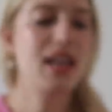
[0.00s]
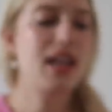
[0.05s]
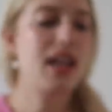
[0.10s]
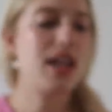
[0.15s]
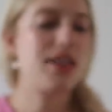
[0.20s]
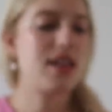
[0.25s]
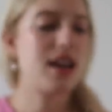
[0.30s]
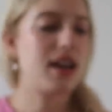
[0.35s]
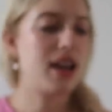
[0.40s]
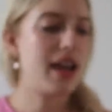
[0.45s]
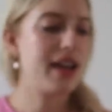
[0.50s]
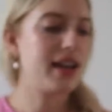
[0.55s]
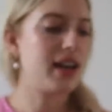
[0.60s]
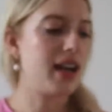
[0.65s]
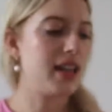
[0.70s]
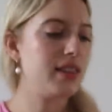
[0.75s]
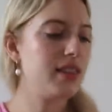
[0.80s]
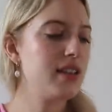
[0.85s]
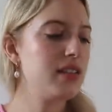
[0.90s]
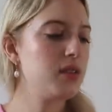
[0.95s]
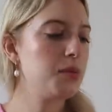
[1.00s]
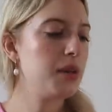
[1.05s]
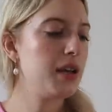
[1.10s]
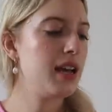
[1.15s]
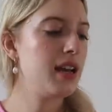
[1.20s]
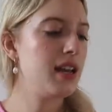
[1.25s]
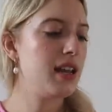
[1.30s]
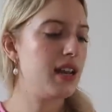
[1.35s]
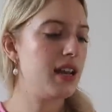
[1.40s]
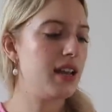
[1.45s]
And then I got this
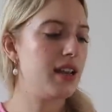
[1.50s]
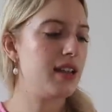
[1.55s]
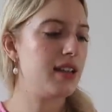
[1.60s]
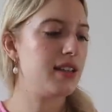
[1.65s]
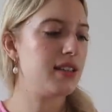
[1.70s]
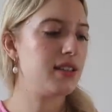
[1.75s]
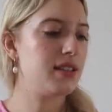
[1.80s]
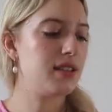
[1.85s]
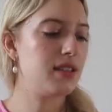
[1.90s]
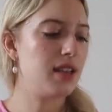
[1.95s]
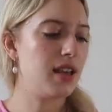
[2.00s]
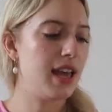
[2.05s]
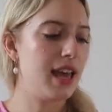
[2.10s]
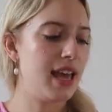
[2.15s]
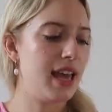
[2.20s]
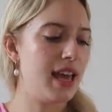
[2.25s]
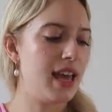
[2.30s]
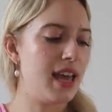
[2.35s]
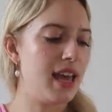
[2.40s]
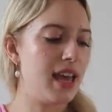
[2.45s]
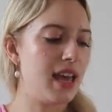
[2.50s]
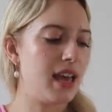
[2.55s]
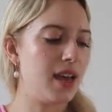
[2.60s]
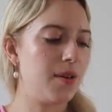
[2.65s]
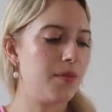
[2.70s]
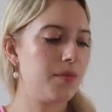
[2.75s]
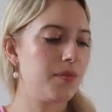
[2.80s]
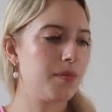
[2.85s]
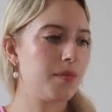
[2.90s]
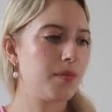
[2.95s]
one. It is a
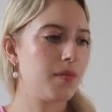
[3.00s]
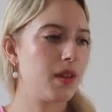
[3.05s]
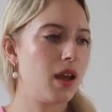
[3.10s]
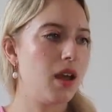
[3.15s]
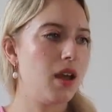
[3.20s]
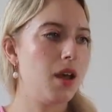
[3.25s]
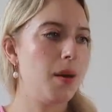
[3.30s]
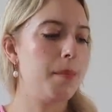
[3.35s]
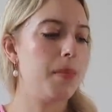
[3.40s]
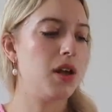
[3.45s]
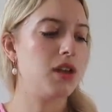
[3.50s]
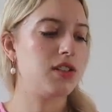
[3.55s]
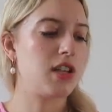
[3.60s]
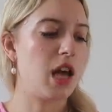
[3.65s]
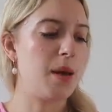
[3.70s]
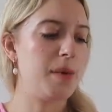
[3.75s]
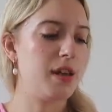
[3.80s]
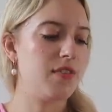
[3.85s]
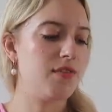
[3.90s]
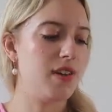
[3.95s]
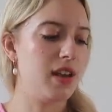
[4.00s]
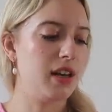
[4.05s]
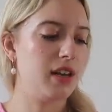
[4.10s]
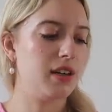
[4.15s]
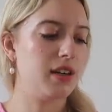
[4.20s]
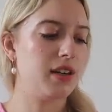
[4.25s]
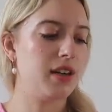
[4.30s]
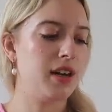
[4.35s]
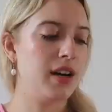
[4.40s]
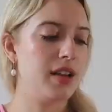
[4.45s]
balsamic
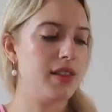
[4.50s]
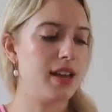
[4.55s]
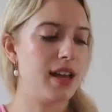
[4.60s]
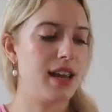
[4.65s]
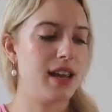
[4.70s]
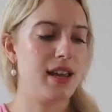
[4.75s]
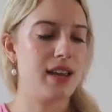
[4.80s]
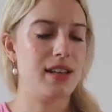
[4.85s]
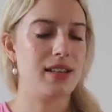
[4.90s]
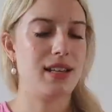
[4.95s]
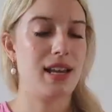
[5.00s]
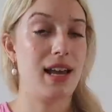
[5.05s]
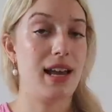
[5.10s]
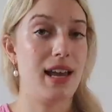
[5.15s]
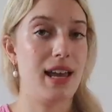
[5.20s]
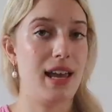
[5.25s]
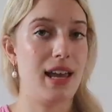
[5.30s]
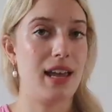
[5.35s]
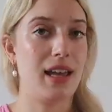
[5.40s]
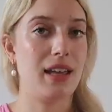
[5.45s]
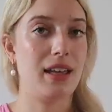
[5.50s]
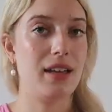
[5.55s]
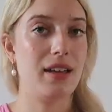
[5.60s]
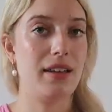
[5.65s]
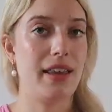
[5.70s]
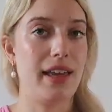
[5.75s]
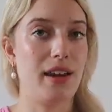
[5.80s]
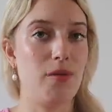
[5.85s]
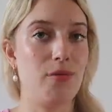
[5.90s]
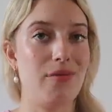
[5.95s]
vinegar that is a
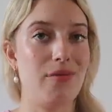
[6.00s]
like